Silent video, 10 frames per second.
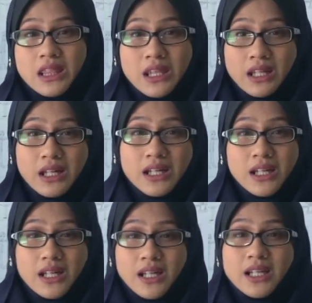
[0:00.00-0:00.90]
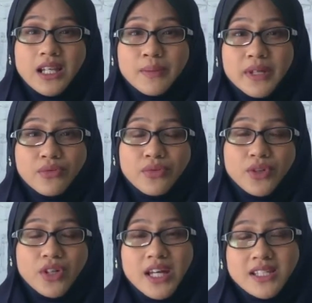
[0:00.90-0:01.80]
the limit
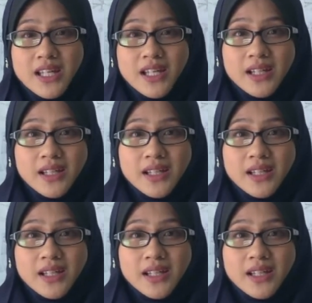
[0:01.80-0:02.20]
for your essay?